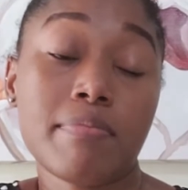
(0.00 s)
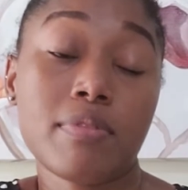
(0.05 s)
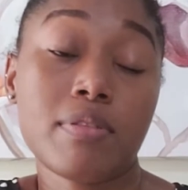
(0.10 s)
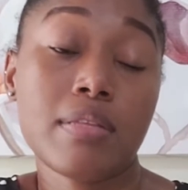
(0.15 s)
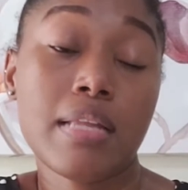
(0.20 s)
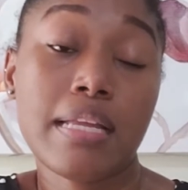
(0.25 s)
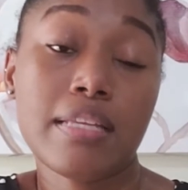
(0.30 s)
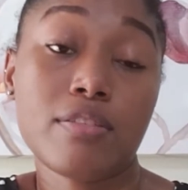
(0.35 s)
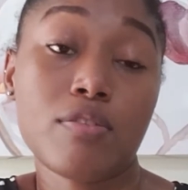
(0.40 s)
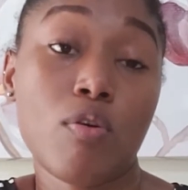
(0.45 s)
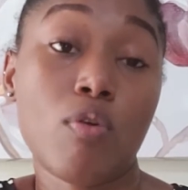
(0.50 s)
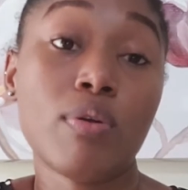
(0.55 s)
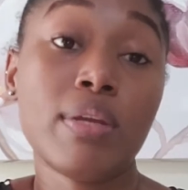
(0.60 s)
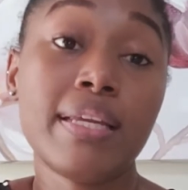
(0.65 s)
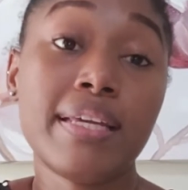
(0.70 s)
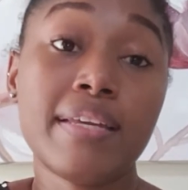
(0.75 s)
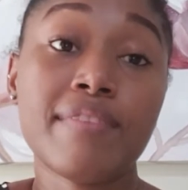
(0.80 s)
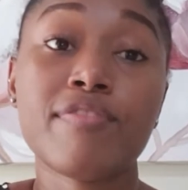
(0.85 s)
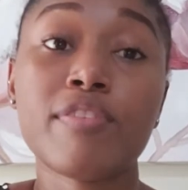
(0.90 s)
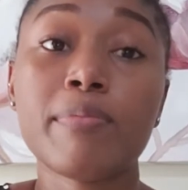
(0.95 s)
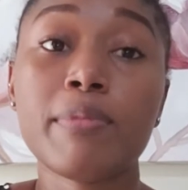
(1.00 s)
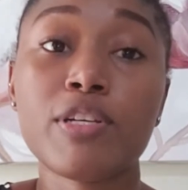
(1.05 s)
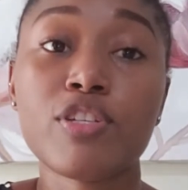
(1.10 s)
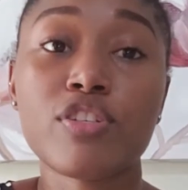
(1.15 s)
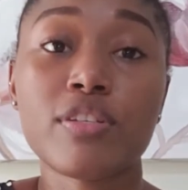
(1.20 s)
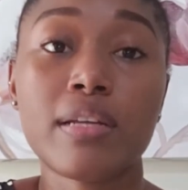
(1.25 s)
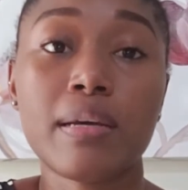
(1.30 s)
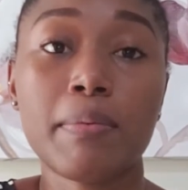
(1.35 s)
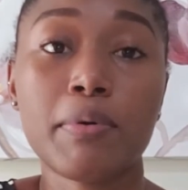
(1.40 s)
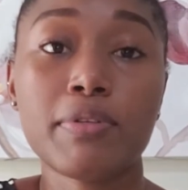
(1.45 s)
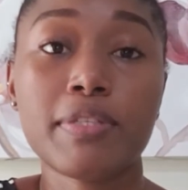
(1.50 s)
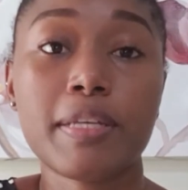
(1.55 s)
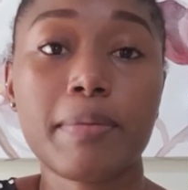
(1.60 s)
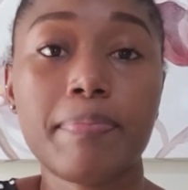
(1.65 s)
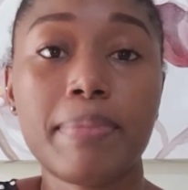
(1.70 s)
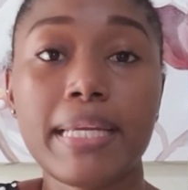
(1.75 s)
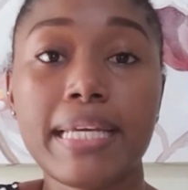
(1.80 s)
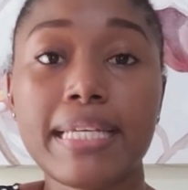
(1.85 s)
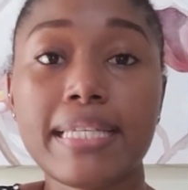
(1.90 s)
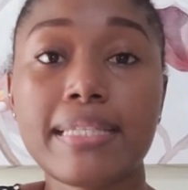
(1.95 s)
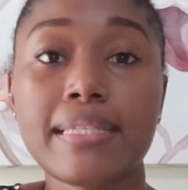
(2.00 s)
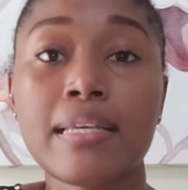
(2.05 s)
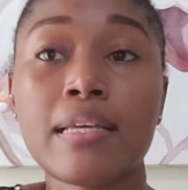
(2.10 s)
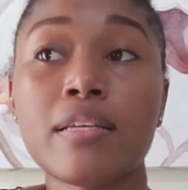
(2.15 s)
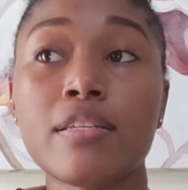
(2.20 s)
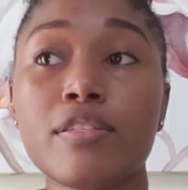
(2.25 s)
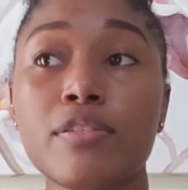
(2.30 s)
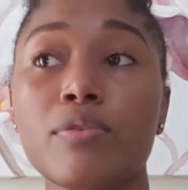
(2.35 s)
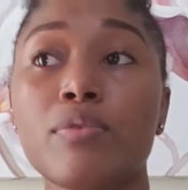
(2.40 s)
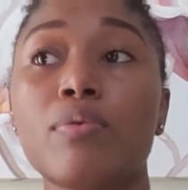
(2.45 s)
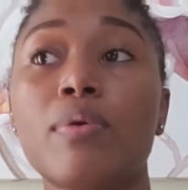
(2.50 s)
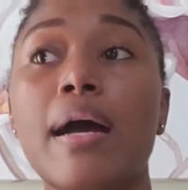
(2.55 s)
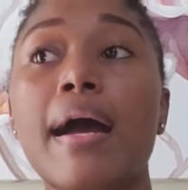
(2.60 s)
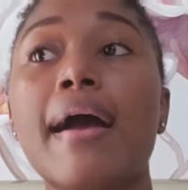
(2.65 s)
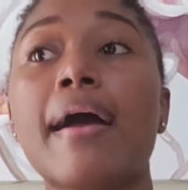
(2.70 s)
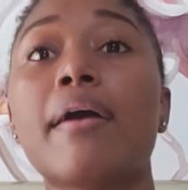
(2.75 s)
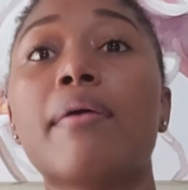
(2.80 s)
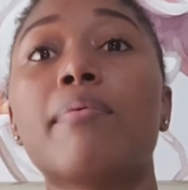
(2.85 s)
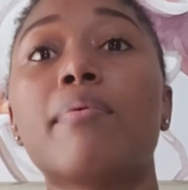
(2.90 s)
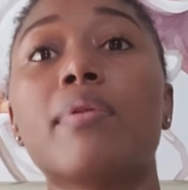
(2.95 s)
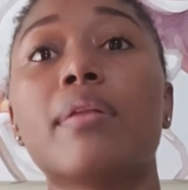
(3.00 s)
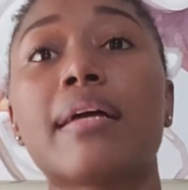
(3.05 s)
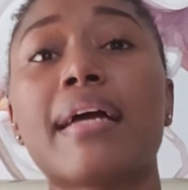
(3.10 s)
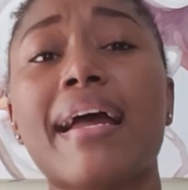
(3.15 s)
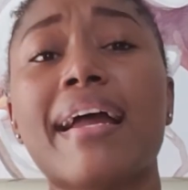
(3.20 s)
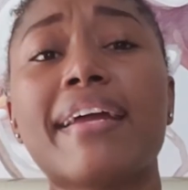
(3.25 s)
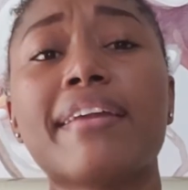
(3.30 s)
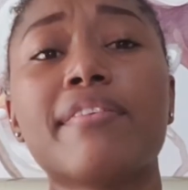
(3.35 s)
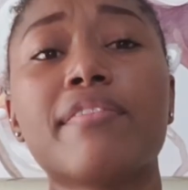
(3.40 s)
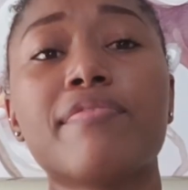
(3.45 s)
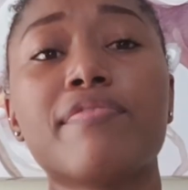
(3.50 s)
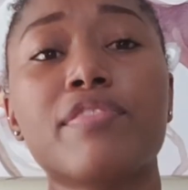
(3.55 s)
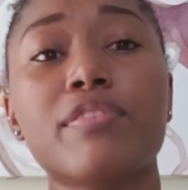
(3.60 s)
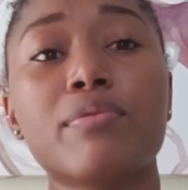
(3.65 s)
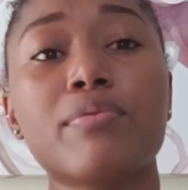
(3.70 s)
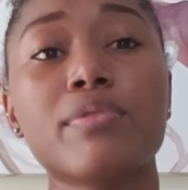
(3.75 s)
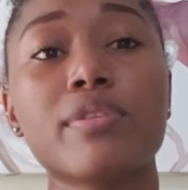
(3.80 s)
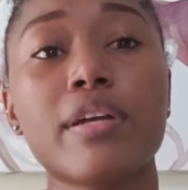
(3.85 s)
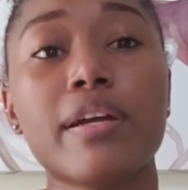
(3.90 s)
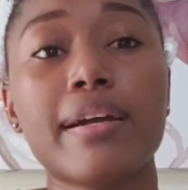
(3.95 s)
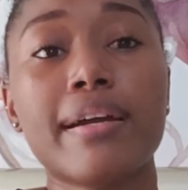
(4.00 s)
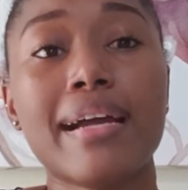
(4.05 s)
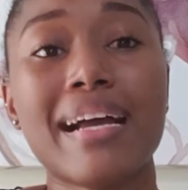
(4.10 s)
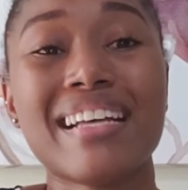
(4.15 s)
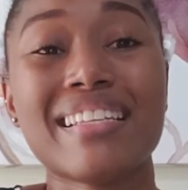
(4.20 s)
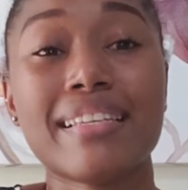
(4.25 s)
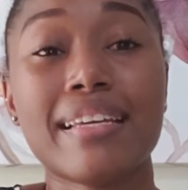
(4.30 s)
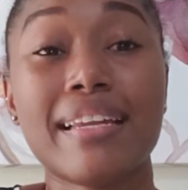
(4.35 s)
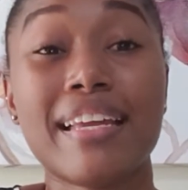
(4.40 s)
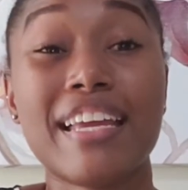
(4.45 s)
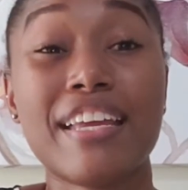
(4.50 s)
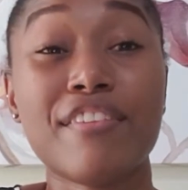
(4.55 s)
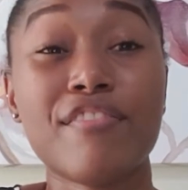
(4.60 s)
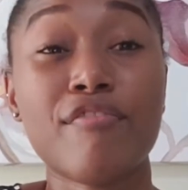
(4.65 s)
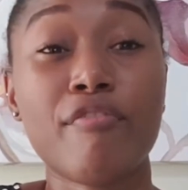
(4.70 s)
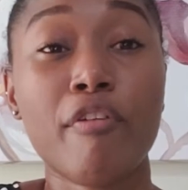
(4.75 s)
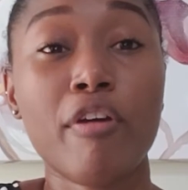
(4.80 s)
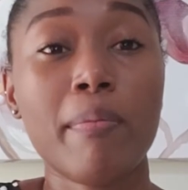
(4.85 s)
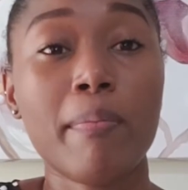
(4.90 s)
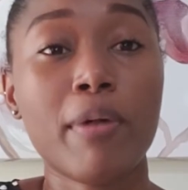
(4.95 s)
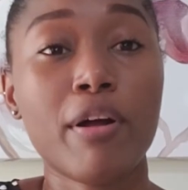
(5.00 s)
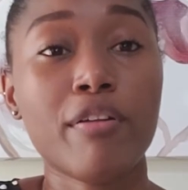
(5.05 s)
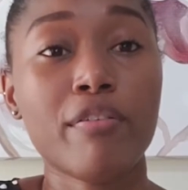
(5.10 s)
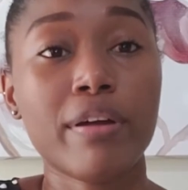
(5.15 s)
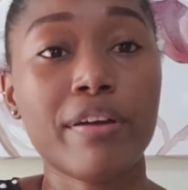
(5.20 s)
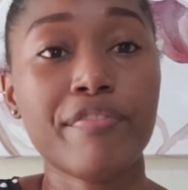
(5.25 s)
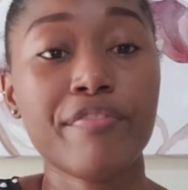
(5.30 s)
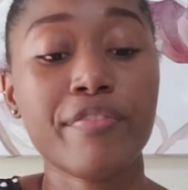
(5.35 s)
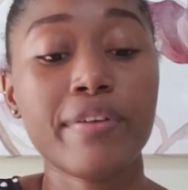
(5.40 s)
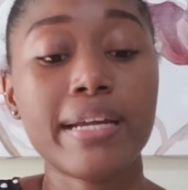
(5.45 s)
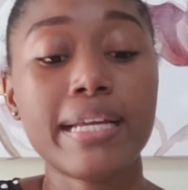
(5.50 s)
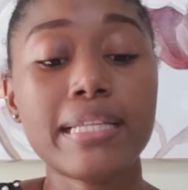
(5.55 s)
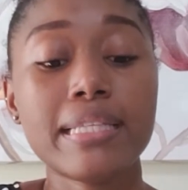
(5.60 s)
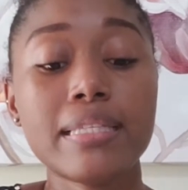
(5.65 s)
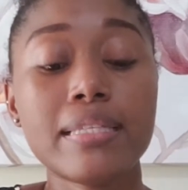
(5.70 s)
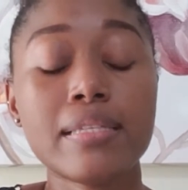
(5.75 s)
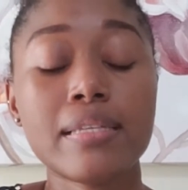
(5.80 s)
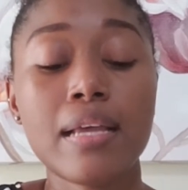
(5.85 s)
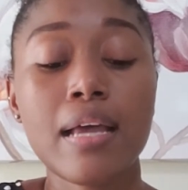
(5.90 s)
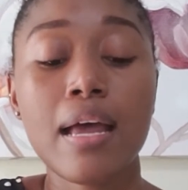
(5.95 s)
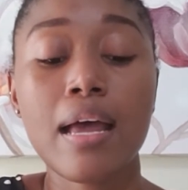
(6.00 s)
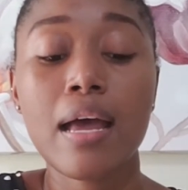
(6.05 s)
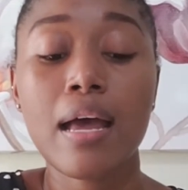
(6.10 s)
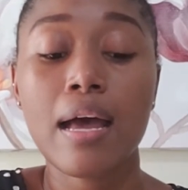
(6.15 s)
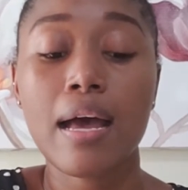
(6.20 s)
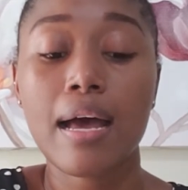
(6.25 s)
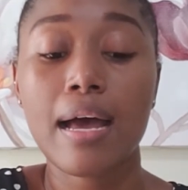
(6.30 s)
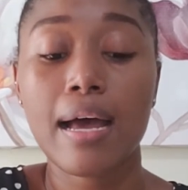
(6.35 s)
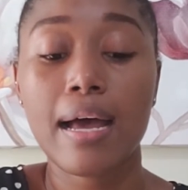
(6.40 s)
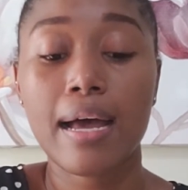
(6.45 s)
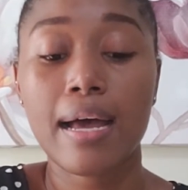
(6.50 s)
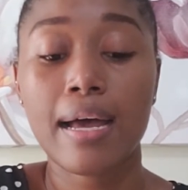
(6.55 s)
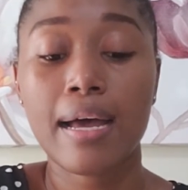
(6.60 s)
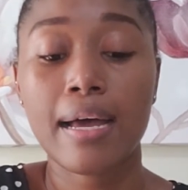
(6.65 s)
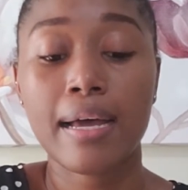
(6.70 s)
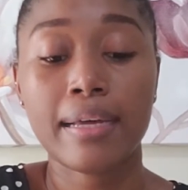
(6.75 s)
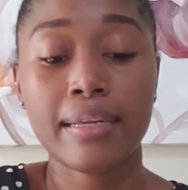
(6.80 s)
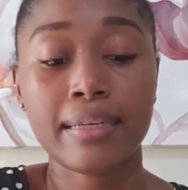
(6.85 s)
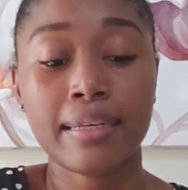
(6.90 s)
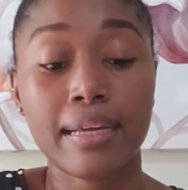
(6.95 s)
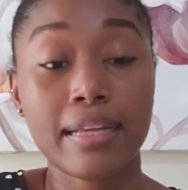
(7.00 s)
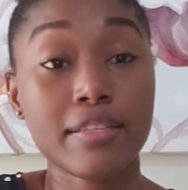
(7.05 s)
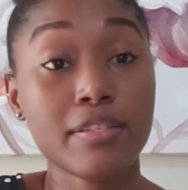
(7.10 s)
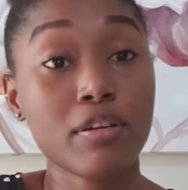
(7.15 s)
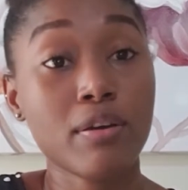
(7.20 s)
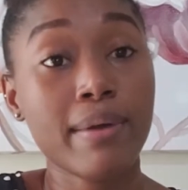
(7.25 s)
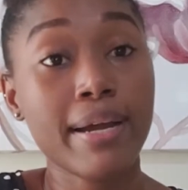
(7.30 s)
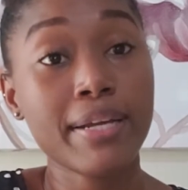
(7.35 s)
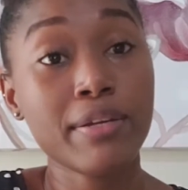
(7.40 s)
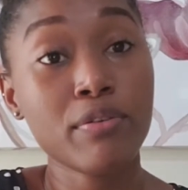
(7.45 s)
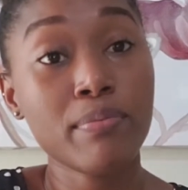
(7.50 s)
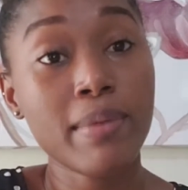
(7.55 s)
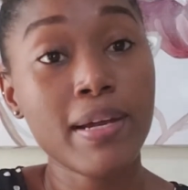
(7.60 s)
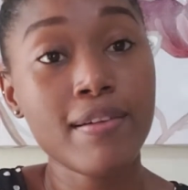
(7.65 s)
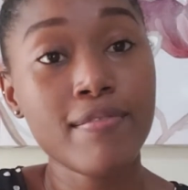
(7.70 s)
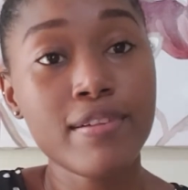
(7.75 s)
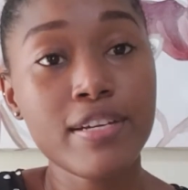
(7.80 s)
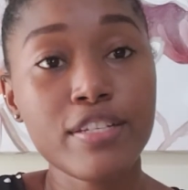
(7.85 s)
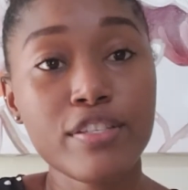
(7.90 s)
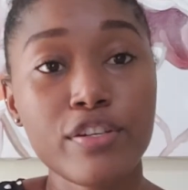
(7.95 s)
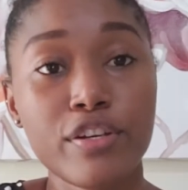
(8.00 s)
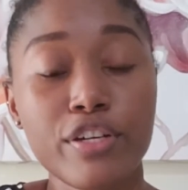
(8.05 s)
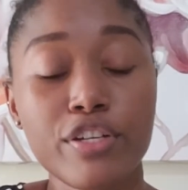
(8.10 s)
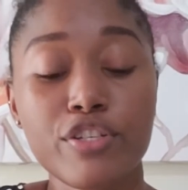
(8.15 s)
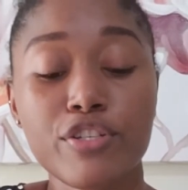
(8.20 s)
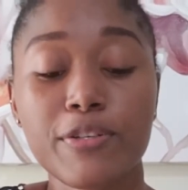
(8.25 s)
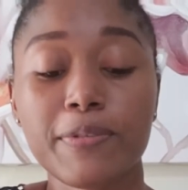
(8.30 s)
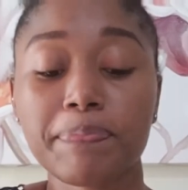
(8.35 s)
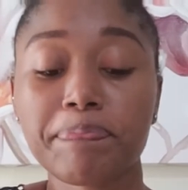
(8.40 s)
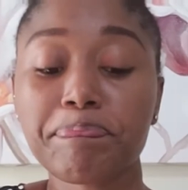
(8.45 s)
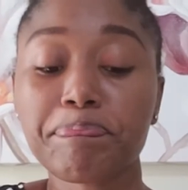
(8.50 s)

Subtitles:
that's the only information about a place. So I will kind of use her as an informal reference, and that's how I do my research.